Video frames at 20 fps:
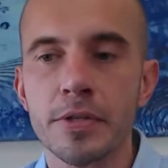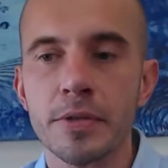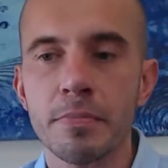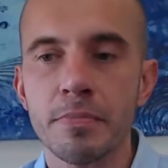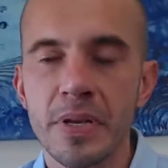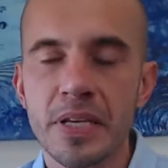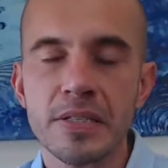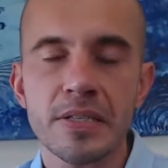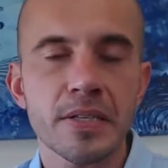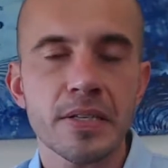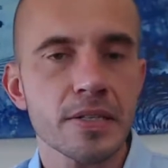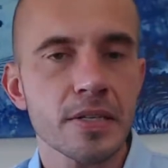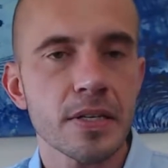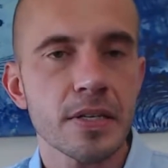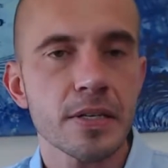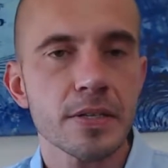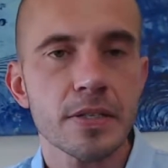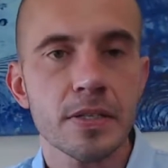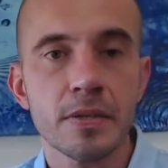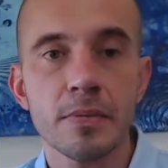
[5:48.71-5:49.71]

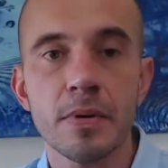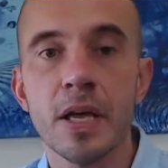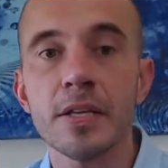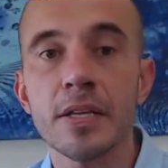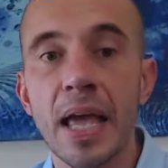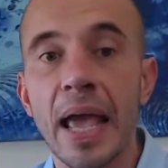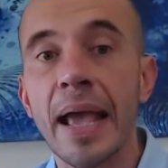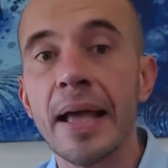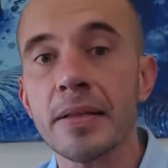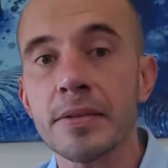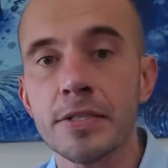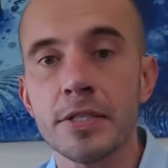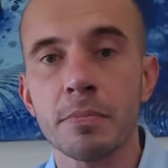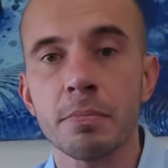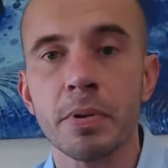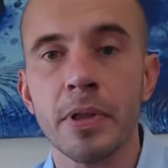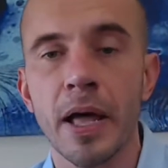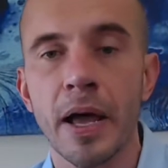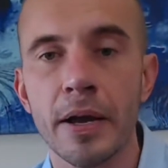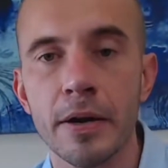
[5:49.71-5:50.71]
businesses, and
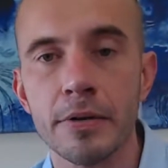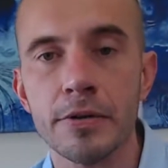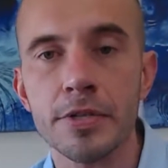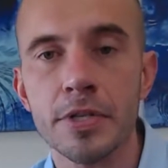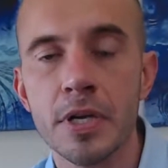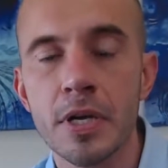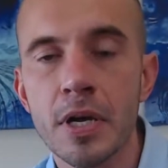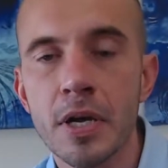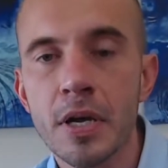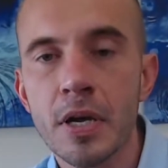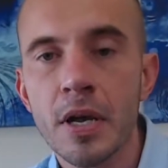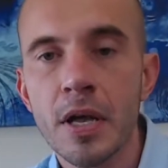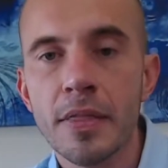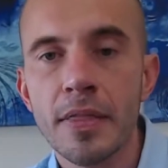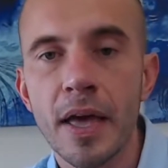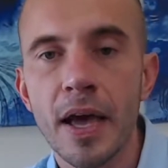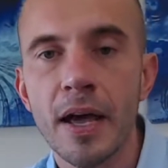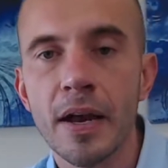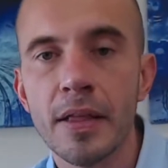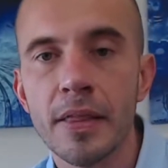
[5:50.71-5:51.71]
suppliers
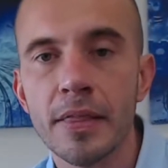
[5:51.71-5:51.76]
that